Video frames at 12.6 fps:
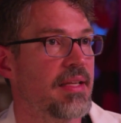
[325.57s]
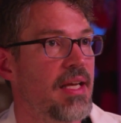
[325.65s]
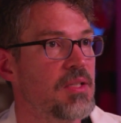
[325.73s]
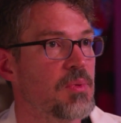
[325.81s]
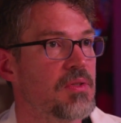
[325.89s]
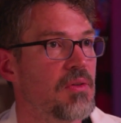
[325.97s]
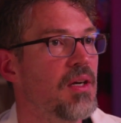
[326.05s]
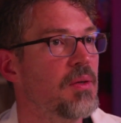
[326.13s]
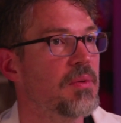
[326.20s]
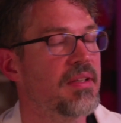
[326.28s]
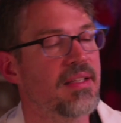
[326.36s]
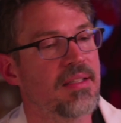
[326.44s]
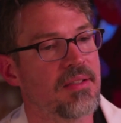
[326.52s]
That's what's wrong
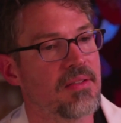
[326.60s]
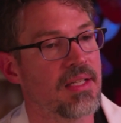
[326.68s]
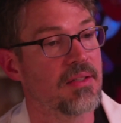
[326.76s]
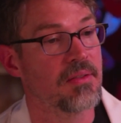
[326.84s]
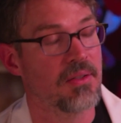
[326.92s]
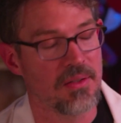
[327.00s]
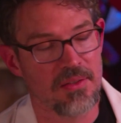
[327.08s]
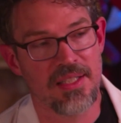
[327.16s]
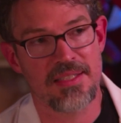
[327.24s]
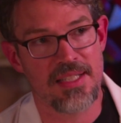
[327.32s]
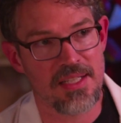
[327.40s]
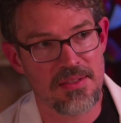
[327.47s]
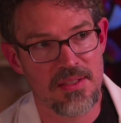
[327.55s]
with it. And they're like, no,
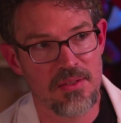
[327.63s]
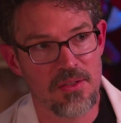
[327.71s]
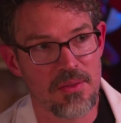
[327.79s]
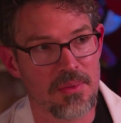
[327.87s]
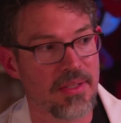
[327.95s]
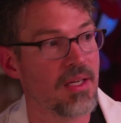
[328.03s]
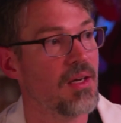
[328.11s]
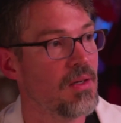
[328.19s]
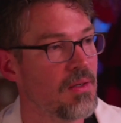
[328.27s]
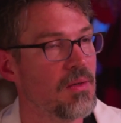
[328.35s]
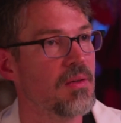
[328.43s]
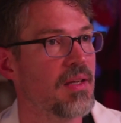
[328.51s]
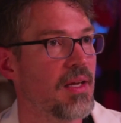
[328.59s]
that's actually normal. Like,
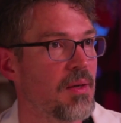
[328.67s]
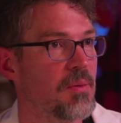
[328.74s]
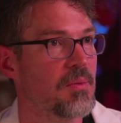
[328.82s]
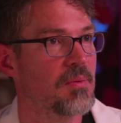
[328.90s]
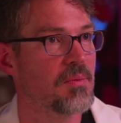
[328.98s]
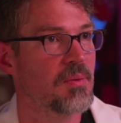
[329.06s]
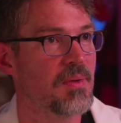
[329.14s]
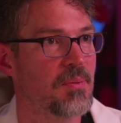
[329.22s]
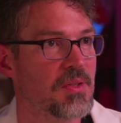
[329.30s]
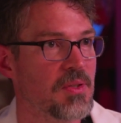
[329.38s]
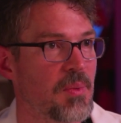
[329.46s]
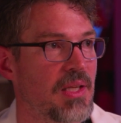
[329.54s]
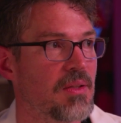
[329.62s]
oh, okay.
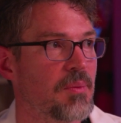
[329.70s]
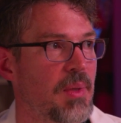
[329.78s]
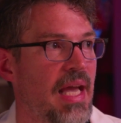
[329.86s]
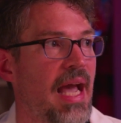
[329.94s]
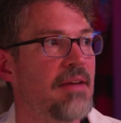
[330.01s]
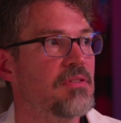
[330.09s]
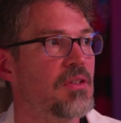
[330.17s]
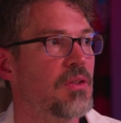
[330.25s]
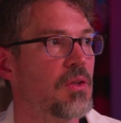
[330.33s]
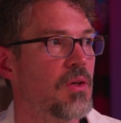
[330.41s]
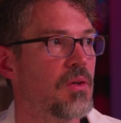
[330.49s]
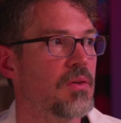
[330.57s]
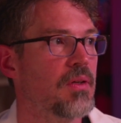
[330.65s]
So we have to
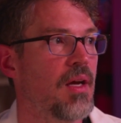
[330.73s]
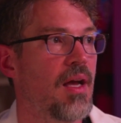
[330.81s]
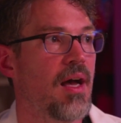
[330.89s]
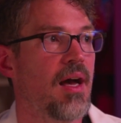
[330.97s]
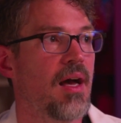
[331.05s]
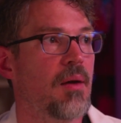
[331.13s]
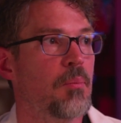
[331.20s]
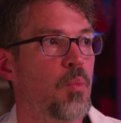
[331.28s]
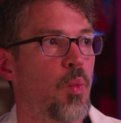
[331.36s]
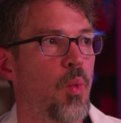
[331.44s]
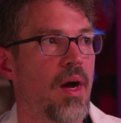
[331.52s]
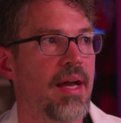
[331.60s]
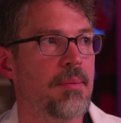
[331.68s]
learn a
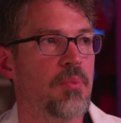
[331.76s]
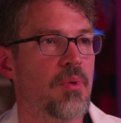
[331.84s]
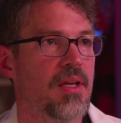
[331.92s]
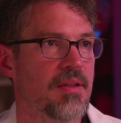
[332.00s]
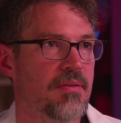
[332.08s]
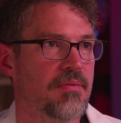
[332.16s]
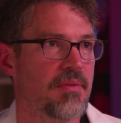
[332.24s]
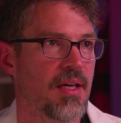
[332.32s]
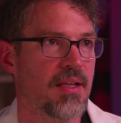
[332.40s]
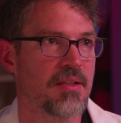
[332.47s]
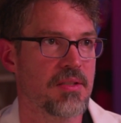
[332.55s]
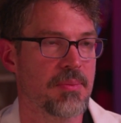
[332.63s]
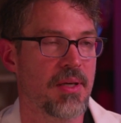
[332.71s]
wide breadth of
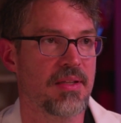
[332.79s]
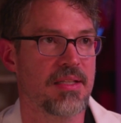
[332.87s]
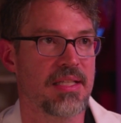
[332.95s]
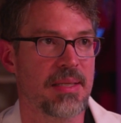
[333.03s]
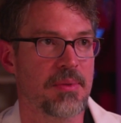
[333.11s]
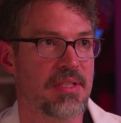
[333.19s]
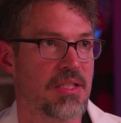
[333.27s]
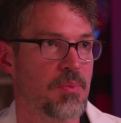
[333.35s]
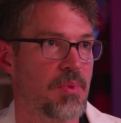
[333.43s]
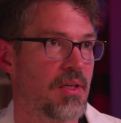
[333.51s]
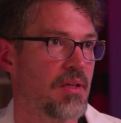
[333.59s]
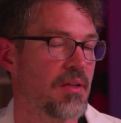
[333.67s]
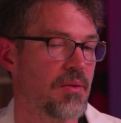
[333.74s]
knowledge about these animals as we
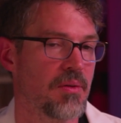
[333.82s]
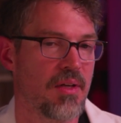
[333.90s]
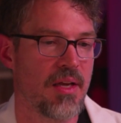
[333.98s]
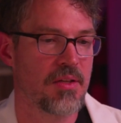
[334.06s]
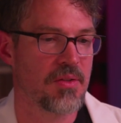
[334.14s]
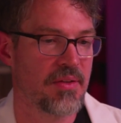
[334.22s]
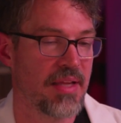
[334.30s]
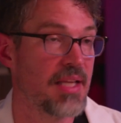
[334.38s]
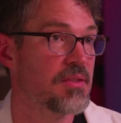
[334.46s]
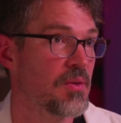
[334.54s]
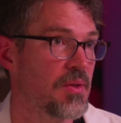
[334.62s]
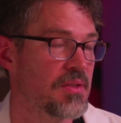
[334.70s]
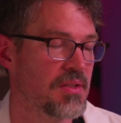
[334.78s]
go. So that's
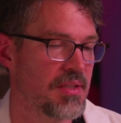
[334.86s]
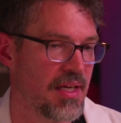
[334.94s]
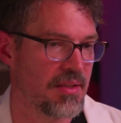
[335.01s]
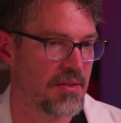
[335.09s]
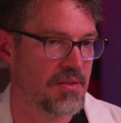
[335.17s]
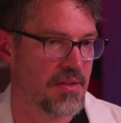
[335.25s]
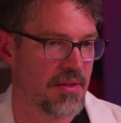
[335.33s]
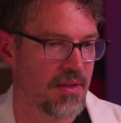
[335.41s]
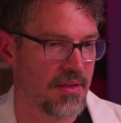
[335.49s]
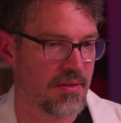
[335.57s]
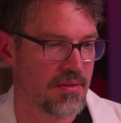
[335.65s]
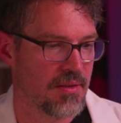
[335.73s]
always a challenge there.